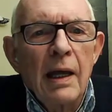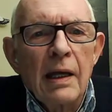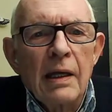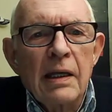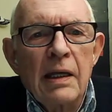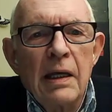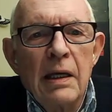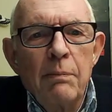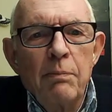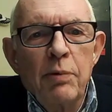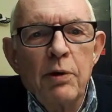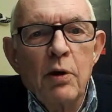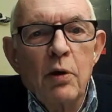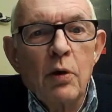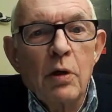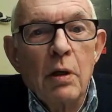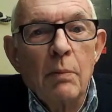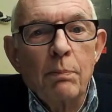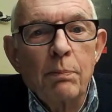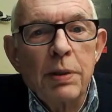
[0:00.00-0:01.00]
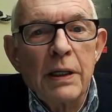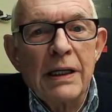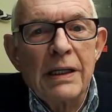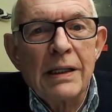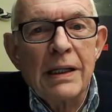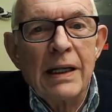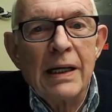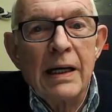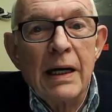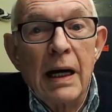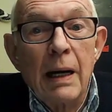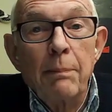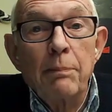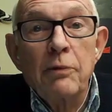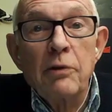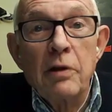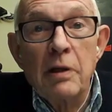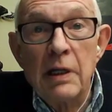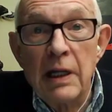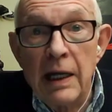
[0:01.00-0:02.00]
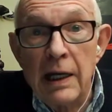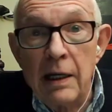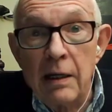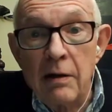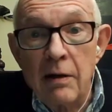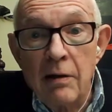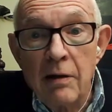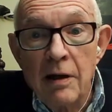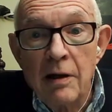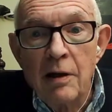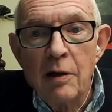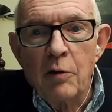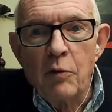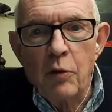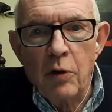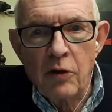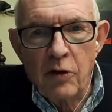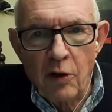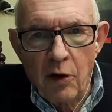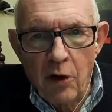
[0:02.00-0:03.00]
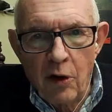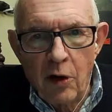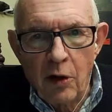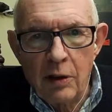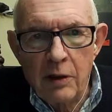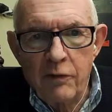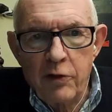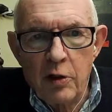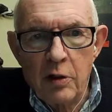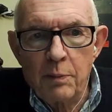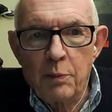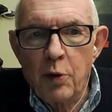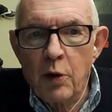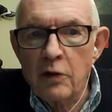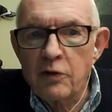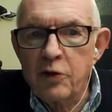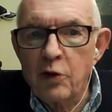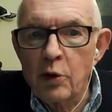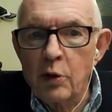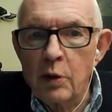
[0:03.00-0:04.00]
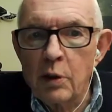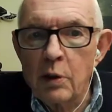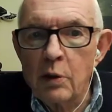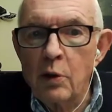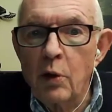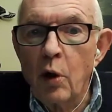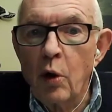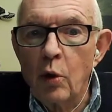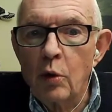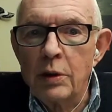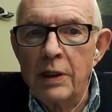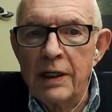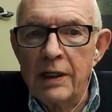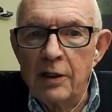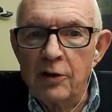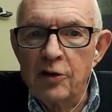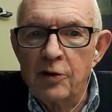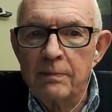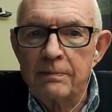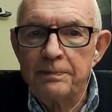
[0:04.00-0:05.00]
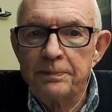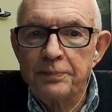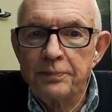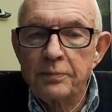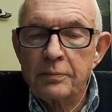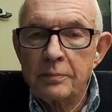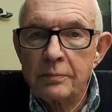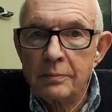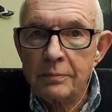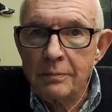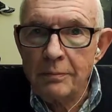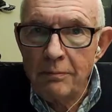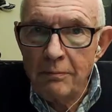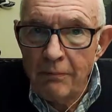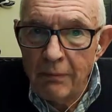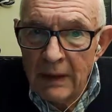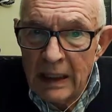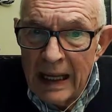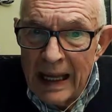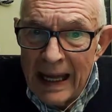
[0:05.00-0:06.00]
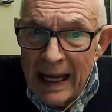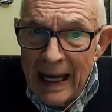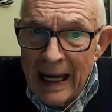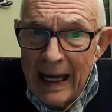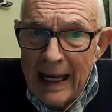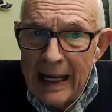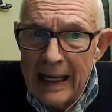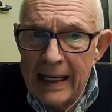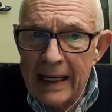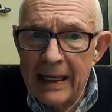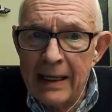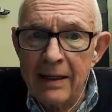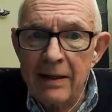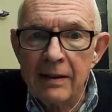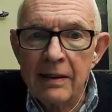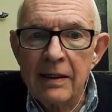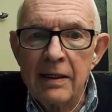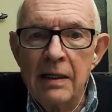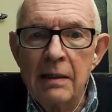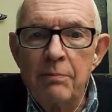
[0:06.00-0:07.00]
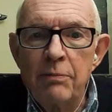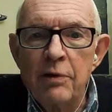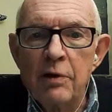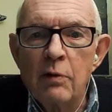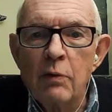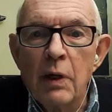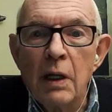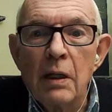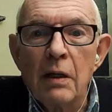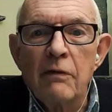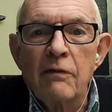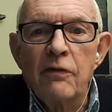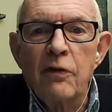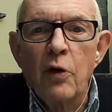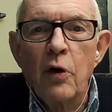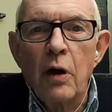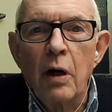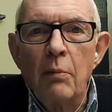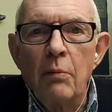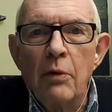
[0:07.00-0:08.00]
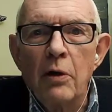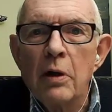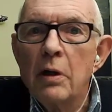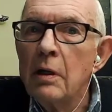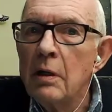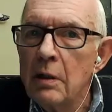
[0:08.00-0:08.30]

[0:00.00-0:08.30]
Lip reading: keep you completely up to date with all of your portfolio holdings and keep you well informed.